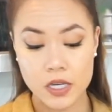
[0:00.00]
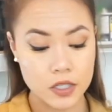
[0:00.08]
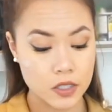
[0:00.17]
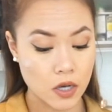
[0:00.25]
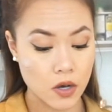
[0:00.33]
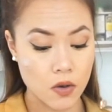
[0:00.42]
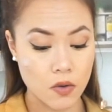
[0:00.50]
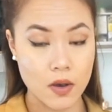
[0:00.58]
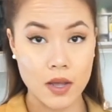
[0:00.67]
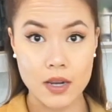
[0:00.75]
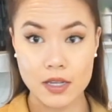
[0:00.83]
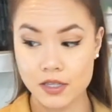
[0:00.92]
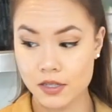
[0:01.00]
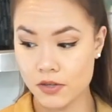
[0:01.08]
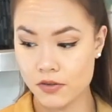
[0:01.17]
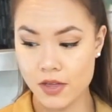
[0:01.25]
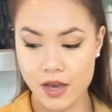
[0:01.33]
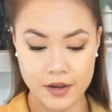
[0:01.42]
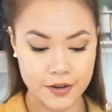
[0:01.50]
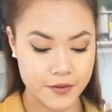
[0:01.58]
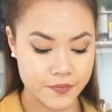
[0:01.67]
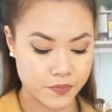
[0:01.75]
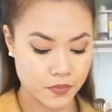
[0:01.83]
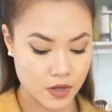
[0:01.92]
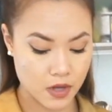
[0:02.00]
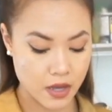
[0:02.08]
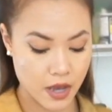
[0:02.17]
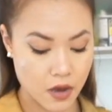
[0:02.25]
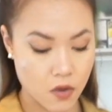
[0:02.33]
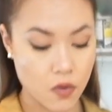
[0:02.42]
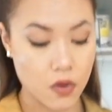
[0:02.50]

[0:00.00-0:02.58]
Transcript: So let's do that. Now,